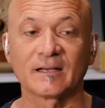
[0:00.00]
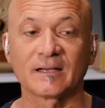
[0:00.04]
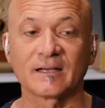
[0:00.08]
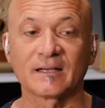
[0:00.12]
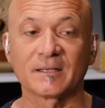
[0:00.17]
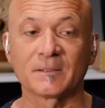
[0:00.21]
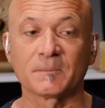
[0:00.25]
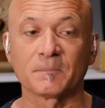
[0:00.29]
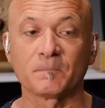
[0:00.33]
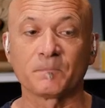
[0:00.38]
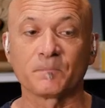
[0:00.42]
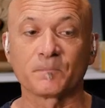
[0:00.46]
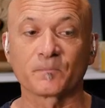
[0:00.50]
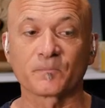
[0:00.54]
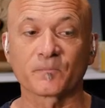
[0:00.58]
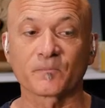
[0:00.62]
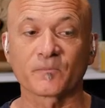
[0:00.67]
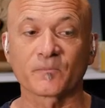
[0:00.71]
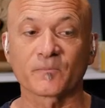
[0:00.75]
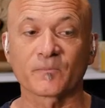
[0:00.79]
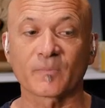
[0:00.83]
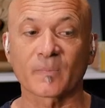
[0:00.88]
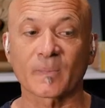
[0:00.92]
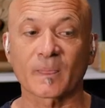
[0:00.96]
um,
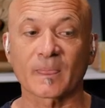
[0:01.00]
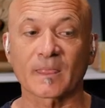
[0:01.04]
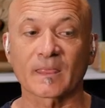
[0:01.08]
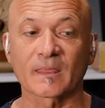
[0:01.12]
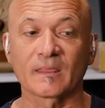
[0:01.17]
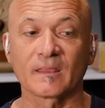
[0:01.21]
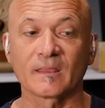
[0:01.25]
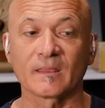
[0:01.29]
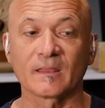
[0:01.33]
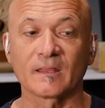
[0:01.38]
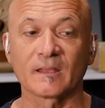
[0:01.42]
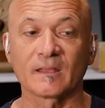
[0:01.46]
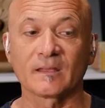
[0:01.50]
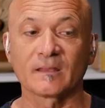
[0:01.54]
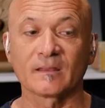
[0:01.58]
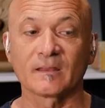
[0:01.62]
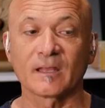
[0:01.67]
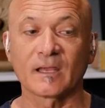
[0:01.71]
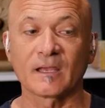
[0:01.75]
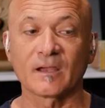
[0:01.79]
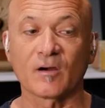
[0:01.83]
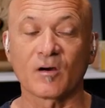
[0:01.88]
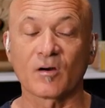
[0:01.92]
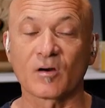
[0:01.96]

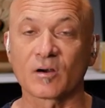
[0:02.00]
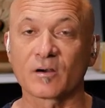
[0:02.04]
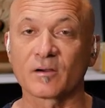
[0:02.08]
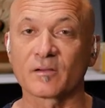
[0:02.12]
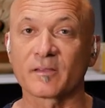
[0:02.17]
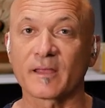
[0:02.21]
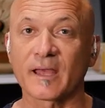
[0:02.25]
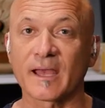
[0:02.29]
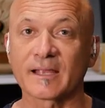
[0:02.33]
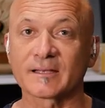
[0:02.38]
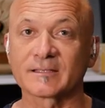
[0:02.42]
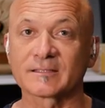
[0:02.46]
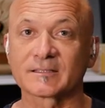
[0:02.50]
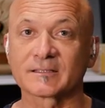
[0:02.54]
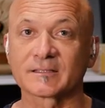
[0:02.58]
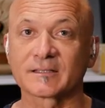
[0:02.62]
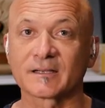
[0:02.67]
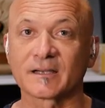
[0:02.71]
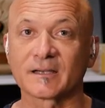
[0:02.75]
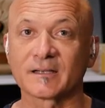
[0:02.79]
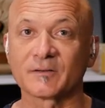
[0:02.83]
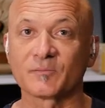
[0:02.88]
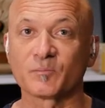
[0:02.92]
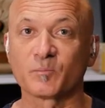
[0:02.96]
they are that
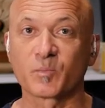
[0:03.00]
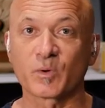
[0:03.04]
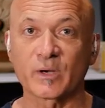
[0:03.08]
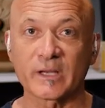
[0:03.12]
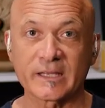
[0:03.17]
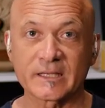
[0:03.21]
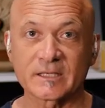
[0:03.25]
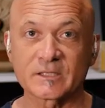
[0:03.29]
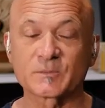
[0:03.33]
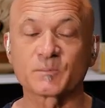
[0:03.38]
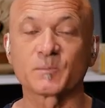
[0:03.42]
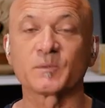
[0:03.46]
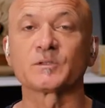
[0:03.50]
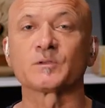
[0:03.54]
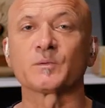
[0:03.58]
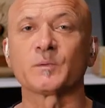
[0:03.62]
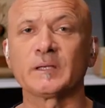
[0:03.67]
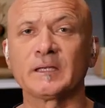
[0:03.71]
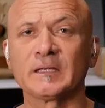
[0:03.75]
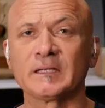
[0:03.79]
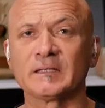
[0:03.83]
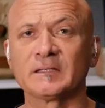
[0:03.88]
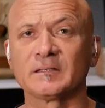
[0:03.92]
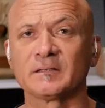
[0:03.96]
kind of bridge
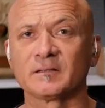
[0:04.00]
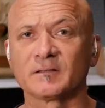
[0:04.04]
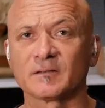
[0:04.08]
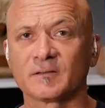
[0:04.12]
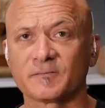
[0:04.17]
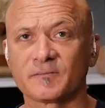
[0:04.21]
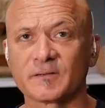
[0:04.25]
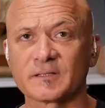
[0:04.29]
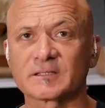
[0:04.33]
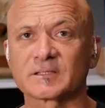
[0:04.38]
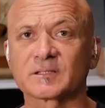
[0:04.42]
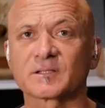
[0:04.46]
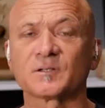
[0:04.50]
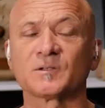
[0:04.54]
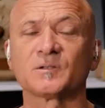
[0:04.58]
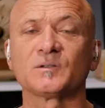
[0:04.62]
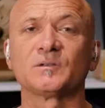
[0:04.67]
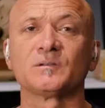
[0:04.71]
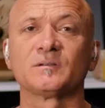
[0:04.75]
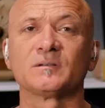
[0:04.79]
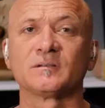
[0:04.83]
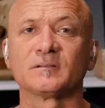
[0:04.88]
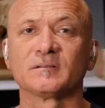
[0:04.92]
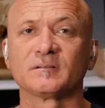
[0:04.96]
between the
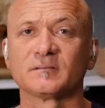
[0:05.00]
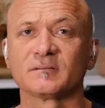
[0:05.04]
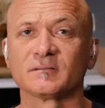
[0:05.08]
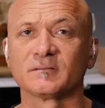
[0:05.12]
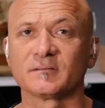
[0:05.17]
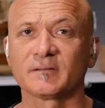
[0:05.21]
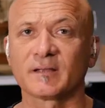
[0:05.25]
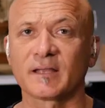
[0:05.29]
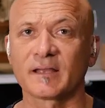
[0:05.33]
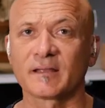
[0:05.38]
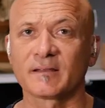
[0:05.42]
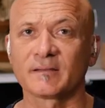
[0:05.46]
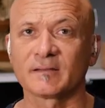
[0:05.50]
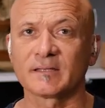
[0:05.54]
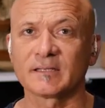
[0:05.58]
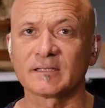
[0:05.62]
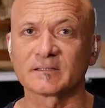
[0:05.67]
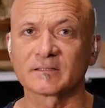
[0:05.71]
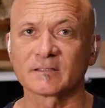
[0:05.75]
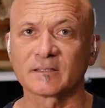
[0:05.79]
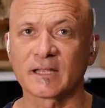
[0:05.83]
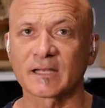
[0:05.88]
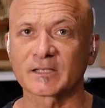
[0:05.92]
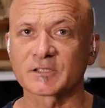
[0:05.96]
physical and
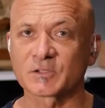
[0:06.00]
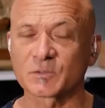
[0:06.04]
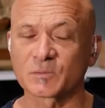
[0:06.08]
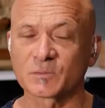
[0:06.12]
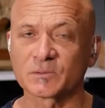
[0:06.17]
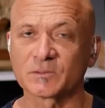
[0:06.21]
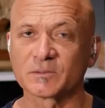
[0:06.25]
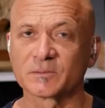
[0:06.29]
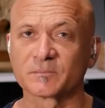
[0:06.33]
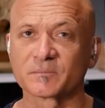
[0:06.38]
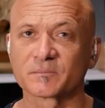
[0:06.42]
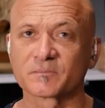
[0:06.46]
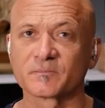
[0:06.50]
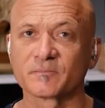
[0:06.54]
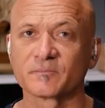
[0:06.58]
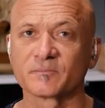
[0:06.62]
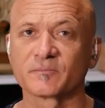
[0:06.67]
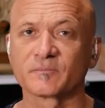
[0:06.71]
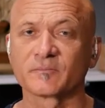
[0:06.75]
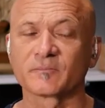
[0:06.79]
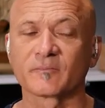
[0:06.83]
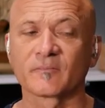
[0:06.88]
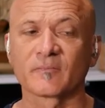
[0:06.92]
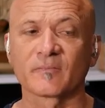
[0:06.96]
the intellectual,
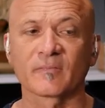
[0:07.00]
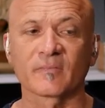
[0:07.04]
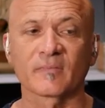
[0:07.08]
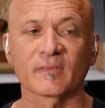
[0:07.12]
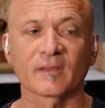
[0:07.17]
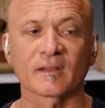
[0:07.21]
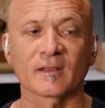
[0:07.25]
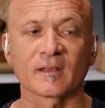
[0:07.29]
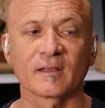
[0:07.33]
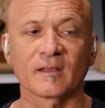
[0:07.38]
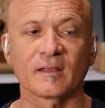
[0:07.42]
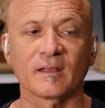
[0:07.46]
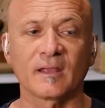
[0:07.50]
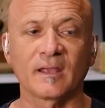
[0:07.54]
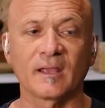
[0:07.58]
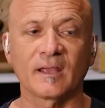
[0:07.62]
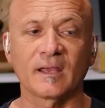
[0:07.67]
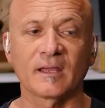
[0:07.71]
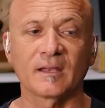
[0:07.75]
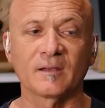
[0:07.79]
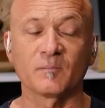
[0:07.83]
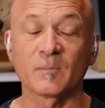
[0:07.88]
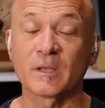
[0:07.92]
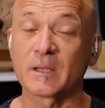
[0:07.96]

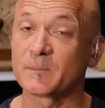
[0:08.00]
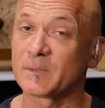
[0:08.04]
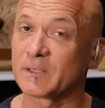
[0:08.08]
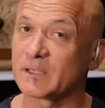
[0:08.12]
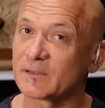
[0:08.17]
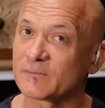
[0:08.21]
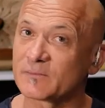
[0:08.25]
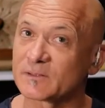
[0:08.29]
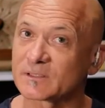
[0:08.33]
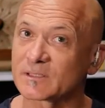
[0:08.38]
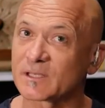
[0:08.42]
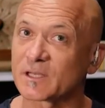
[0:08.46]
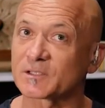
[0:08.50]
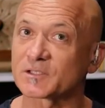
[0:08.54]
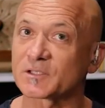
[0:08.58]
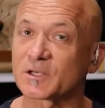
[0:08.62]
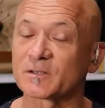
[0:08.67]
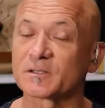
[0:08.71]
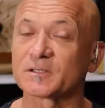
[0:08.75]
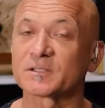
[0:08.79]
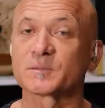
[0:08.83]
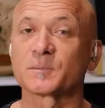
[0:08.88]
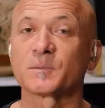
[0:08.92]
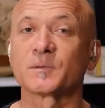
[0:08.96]
and maybe even
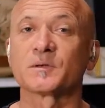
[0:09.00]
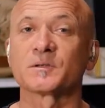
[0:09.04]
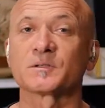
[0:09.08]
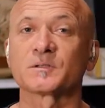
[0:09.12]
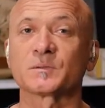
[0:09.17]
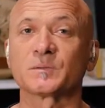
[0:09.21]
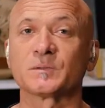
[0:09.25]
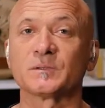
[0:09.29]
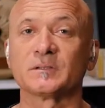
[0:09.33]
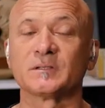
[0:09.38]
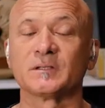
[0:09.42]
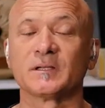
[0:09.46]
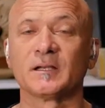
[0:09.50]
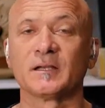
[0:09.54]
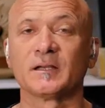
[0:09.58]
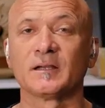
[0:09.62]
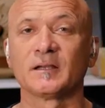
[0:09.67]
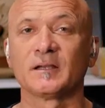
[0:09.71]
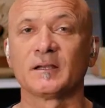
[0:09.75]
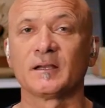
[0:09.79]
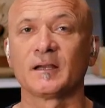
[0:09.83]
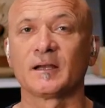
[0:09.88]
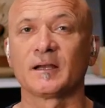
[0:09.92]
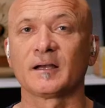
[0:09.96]
touch on the spiritual.
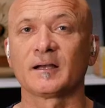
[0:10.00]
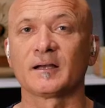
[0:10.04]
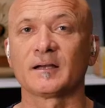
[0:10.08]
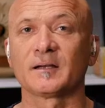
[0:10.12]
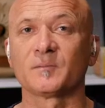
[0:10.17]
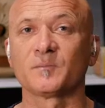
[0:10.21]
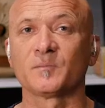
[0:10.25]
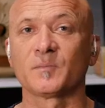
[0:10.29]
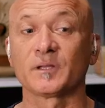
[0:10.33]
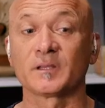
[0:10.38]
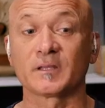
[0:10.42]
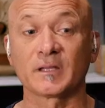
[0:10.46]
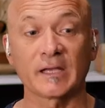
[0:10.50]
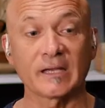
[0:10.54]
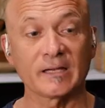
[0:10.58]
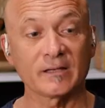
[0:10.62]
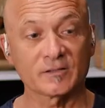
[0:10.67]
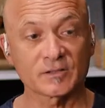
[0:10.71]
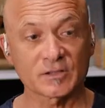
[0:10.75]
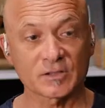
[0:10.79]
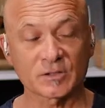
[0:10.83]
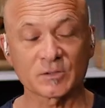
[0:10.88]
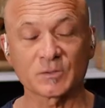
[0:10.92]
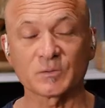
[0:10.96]
Um, but
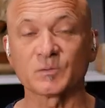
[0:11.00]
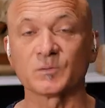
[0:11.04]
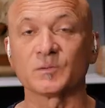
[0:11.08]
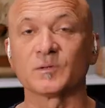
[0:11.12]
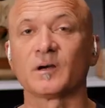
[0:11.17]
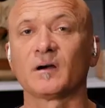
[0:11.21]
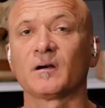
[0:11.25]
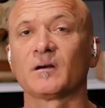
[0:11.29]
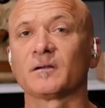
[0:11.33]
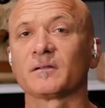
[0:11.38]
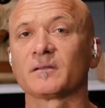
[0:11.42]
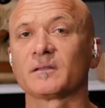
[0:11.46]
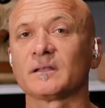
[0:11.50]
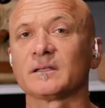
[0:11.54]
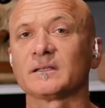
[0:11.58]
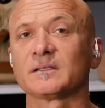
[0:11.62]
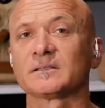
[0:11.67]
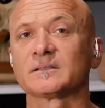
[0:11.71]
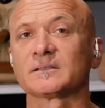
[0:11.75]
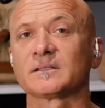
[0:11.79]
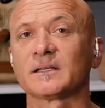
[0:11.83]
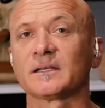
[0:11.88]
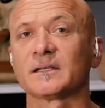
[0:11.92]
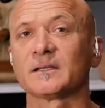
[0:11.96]
they too are
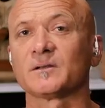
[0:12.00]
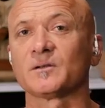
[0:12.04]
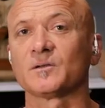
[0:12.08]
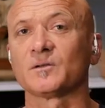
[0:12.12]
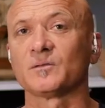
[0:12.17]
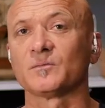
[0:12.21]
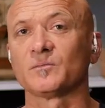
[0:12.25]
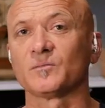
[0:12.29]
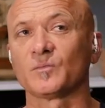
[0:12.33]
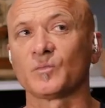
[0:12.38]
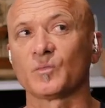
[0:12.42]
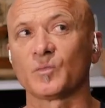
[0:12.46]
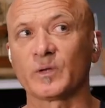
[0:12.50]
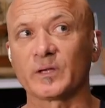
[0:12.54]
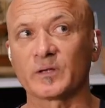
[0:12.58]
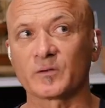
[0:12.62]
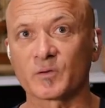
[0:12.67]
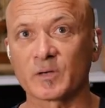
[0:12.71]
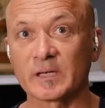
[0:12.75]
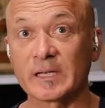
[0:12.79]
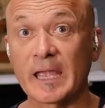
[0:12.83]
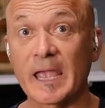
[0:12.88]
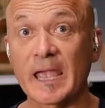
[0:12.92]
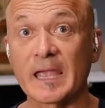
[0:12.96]
things that we
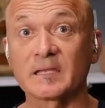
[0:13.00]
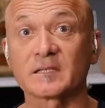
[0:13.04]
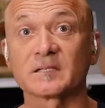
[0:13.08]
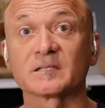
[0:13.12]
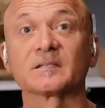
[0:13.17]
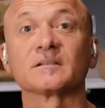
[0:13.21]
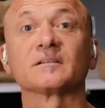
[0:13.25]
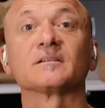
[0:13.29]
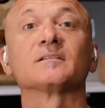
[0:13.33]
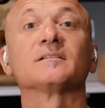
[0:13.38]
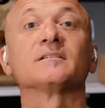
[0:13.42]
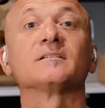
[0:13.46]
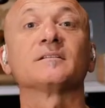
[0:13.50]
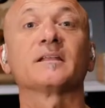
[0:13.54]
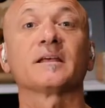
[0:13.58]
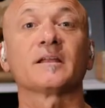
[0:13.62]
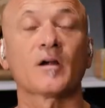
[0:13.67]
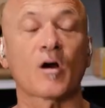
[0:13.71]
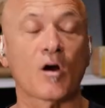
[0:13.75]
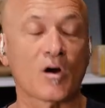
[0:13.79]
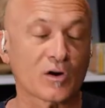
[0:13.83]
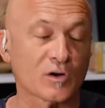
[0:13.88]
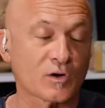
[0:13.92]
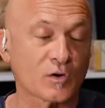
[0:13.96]
create,
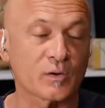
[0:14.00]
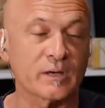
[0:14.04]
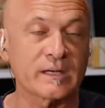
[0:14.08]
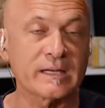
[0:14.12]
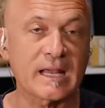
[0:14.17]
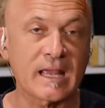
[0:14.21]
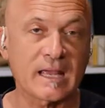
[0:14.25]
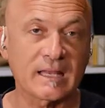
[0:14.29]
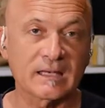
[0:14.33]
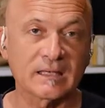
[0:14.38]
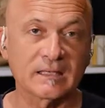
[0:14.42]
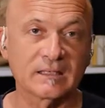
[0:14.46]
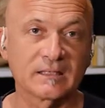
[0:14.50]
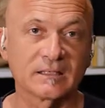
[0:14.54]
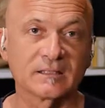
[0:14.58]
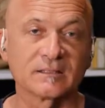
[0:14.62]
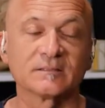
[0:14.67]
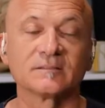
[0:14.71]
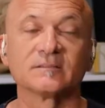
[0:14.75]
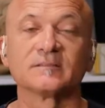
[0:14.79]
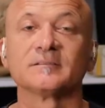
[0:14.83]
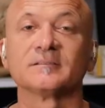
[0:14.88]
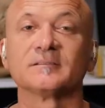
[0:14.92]
that are created,